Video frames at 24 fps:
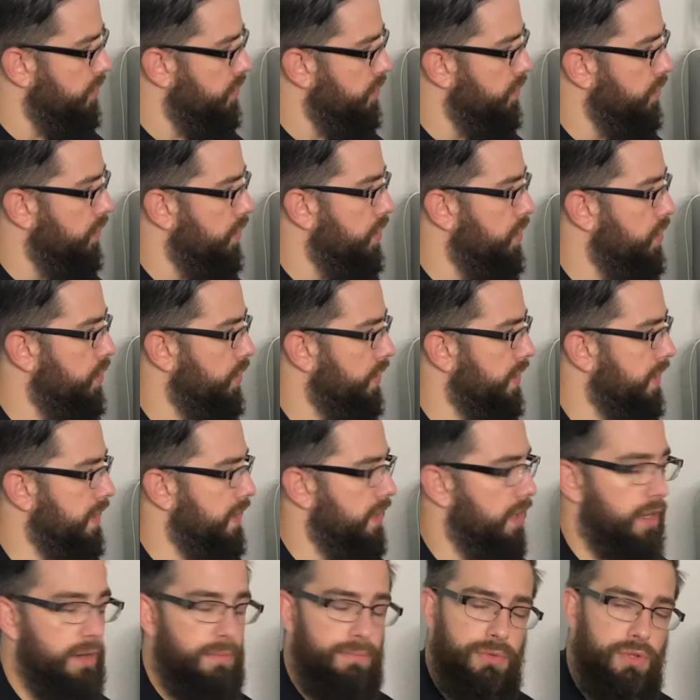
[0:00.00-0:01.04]
to hook
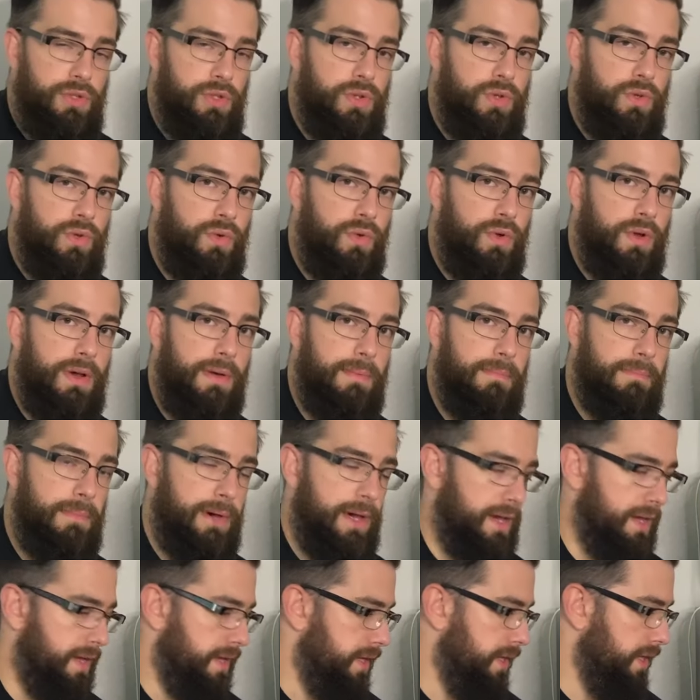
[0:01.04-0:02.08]
it up to
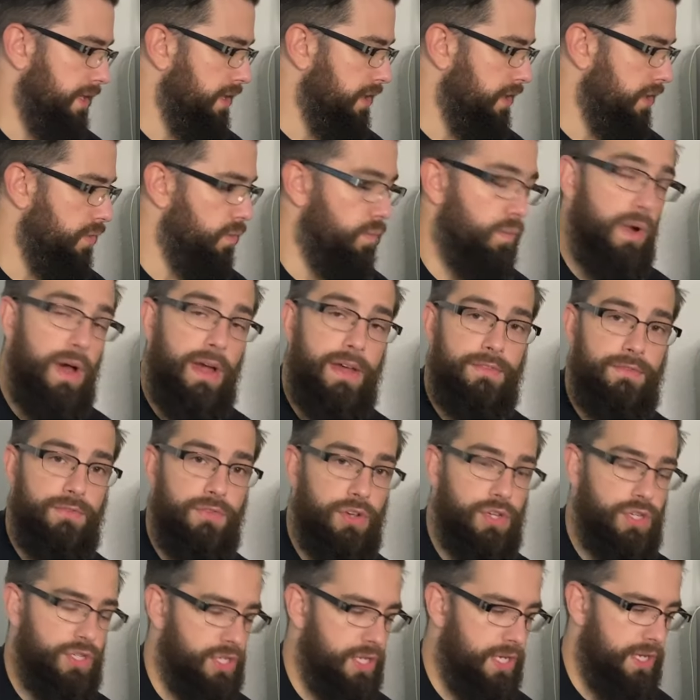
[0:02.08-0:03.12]
my wine
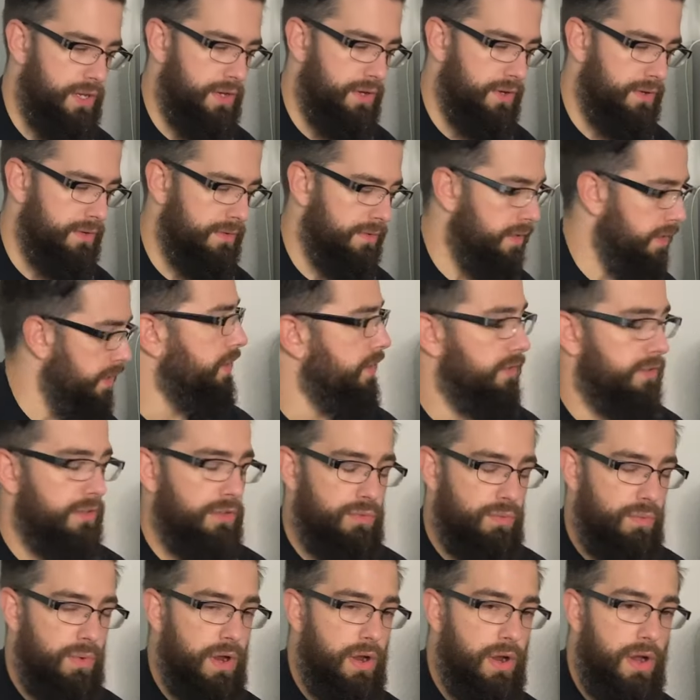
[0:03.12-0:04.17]
fridge here. This
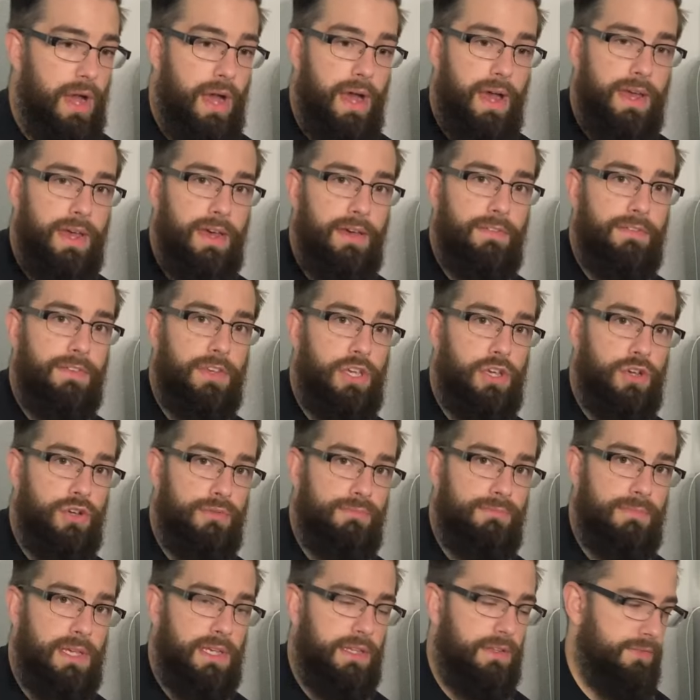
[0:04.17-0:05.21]
is where I have
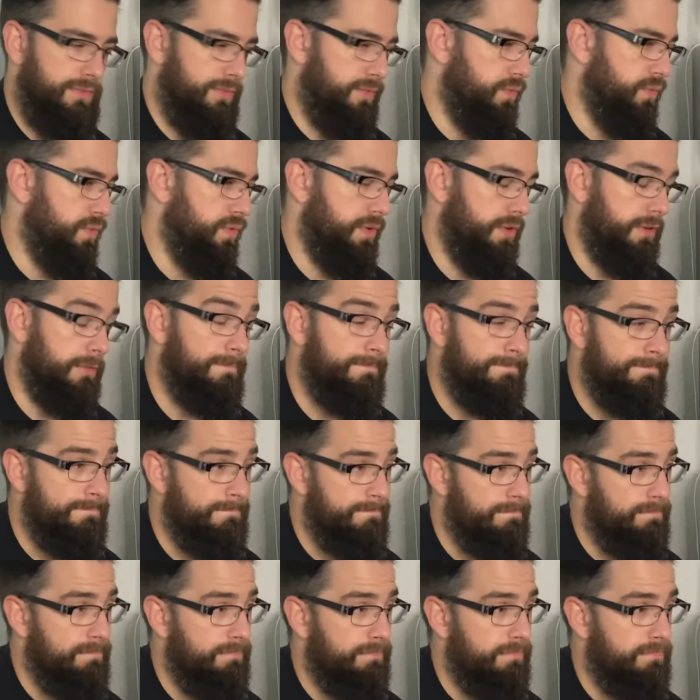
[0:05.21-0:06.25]
cured meats for
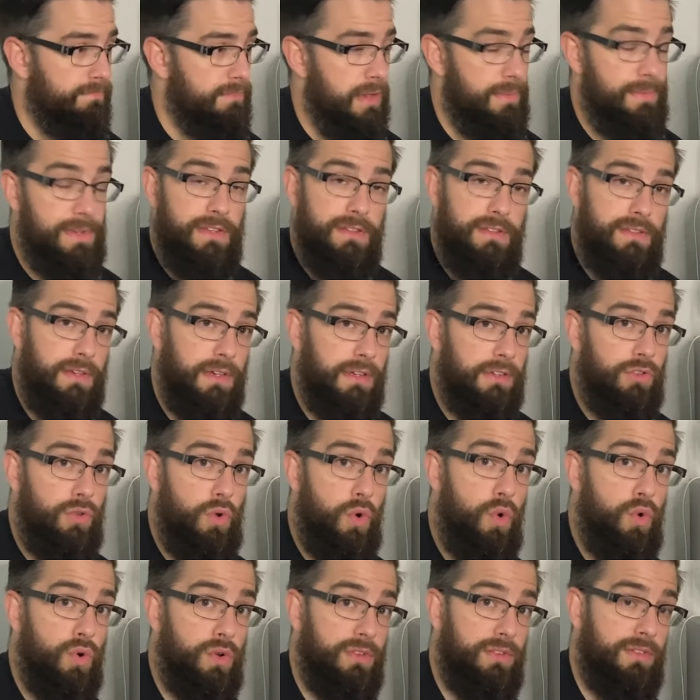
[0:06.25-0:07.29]
maybe six
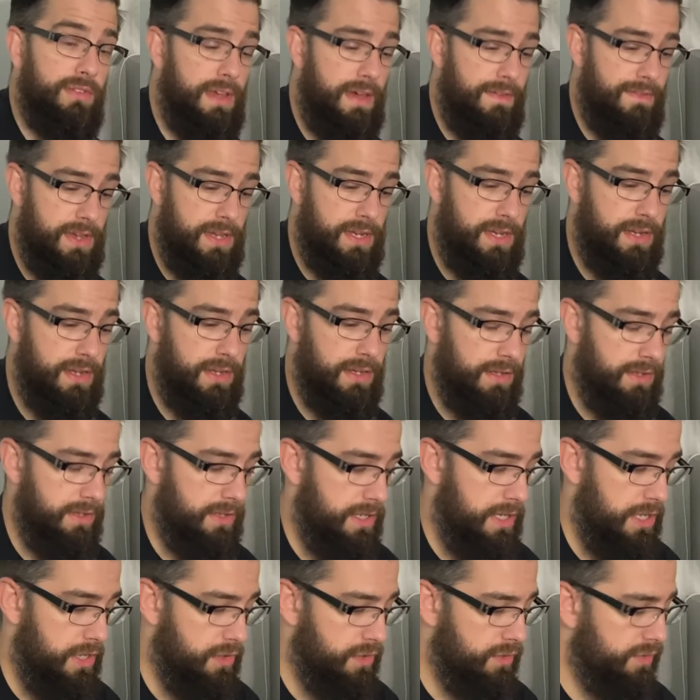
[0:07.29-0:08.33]
or seven
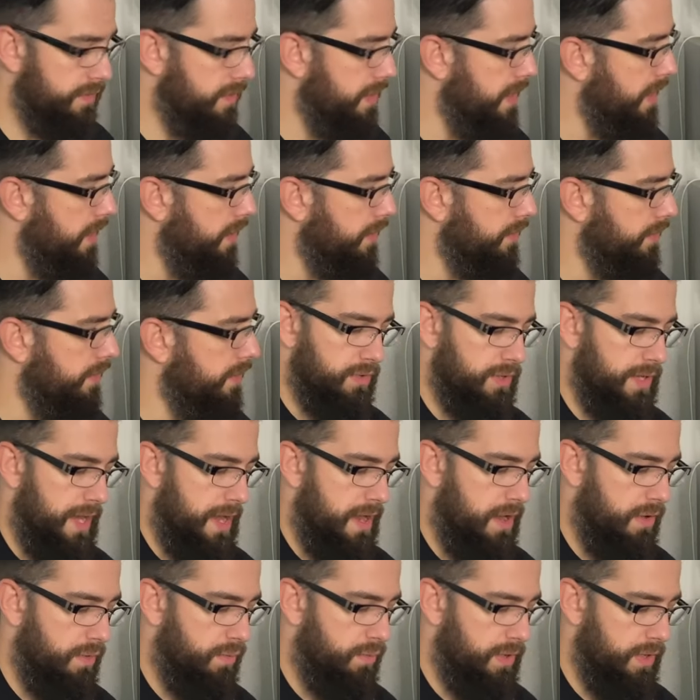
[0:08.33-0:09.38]
years now.
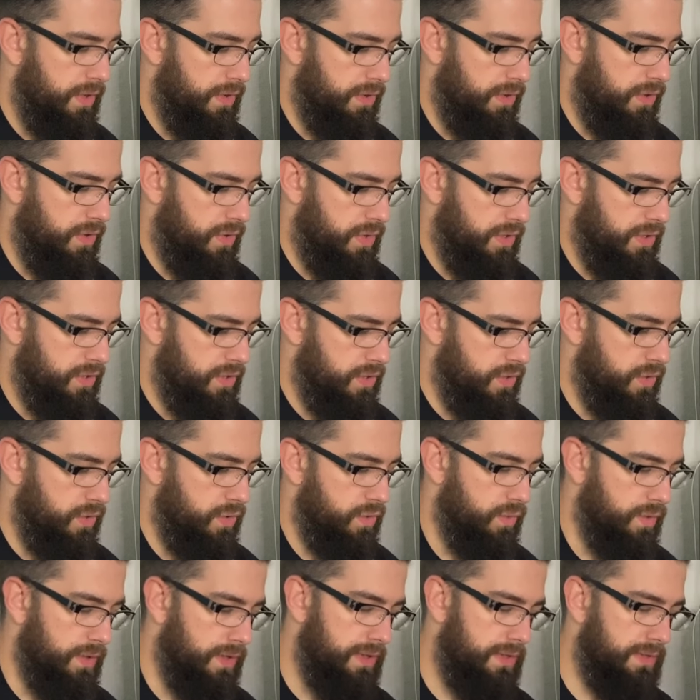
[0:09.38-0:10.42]
Now we are going
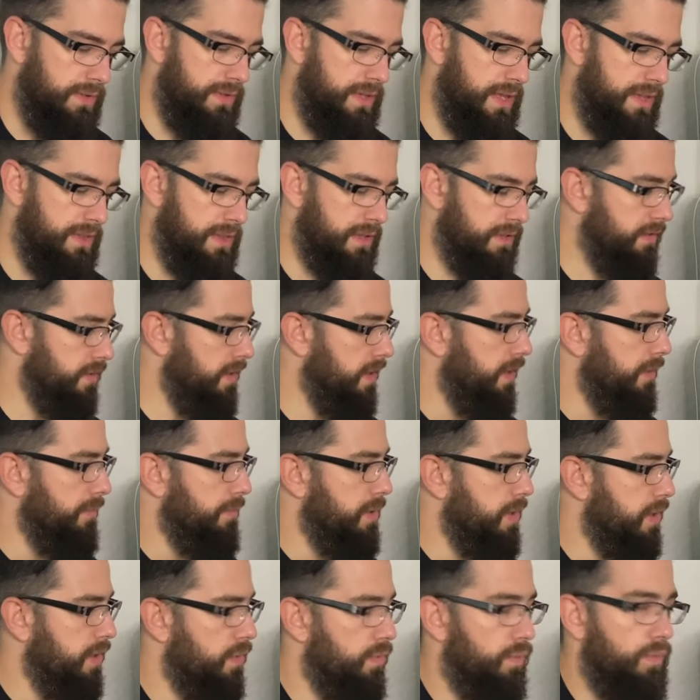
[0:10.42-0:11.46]
to set this
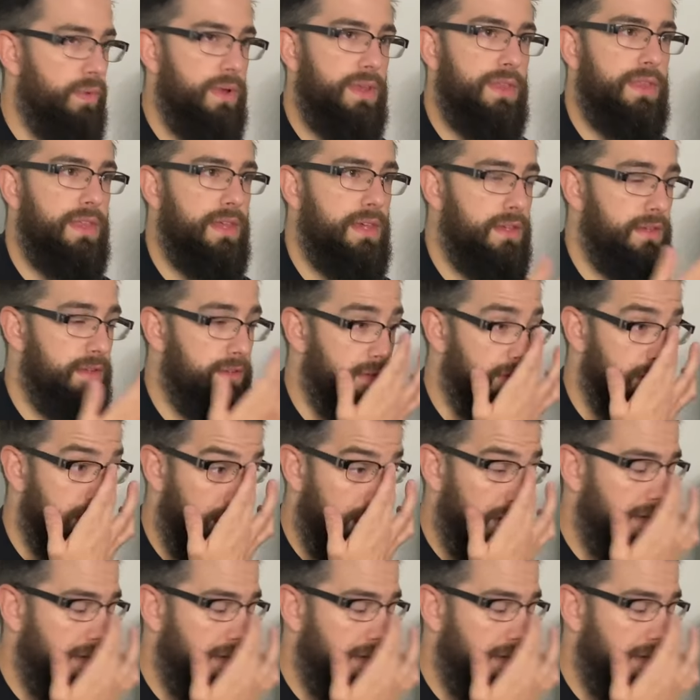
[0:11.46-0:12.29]
up with this